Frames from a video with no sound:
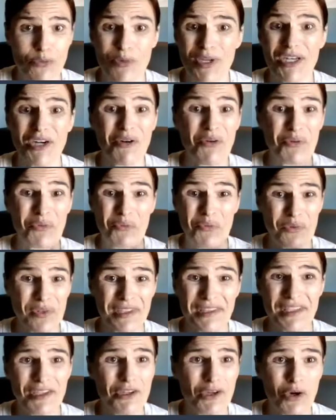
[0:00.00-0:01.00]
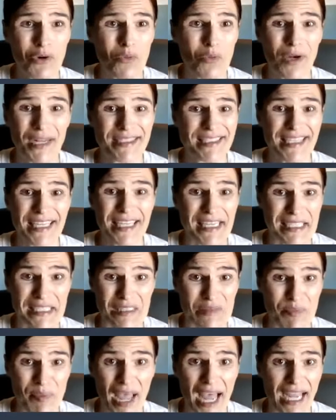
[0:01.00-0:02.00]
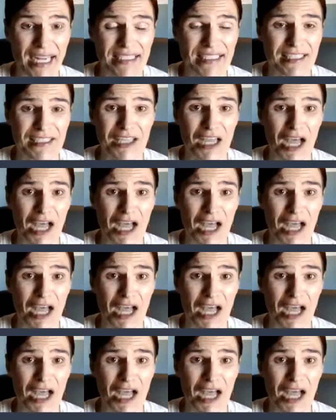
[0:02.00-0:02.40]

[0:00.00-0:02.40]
We don't really know what to expect